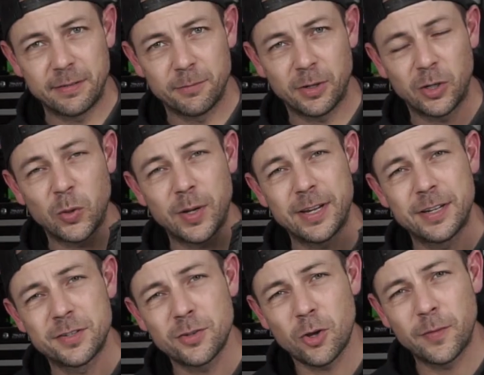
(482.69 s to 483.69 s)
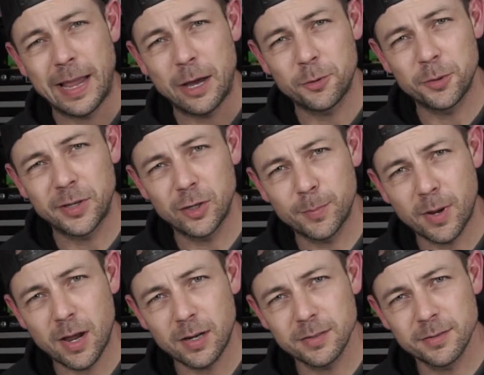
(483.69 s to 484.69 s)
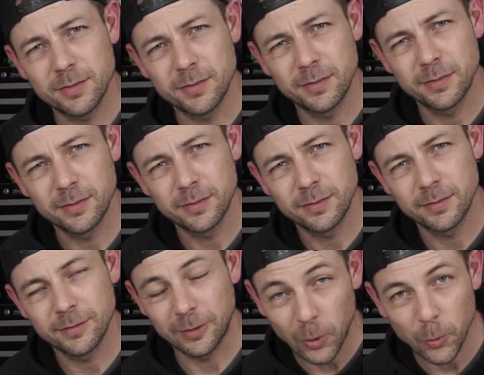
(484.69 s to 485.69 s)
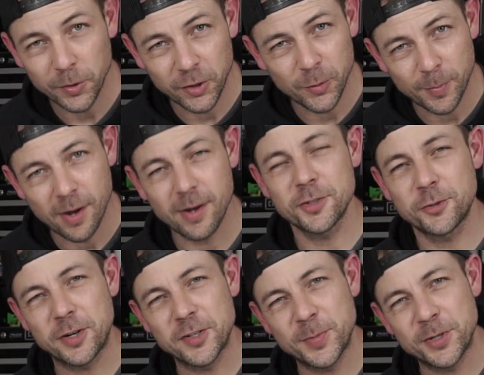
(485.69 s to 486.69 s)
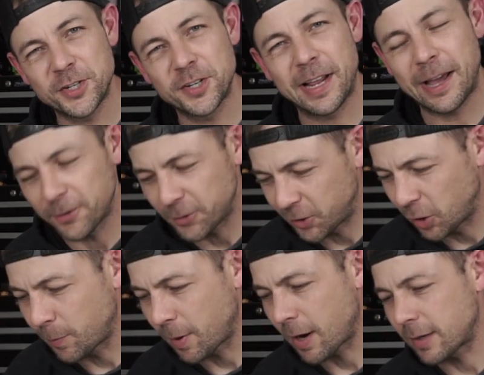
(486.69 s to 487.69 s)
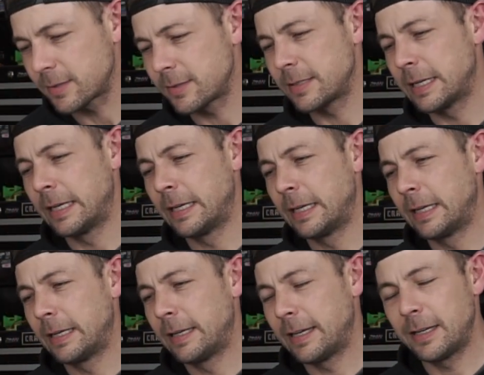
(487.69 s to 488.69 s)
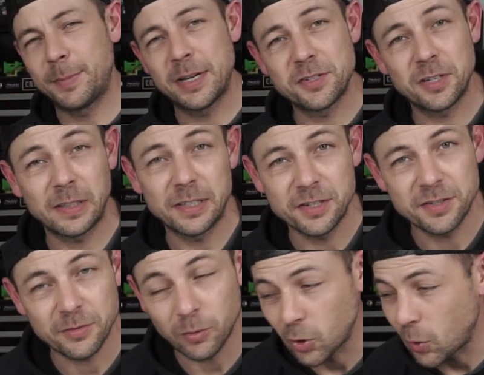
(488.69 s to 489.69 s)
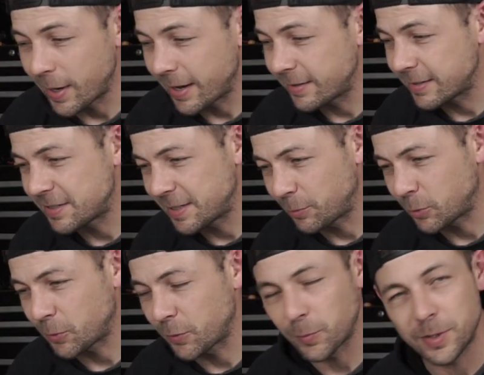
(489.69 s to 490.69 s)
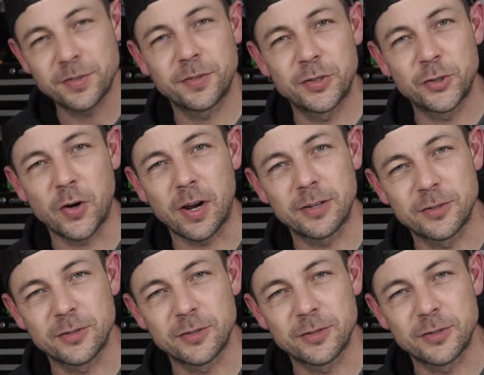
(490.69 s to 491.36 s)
We're going to go ahead and install the outer gearbox, the lower gearbox, transmission, outer gearbox, and basically just go ahead and assemble the rest of the truck.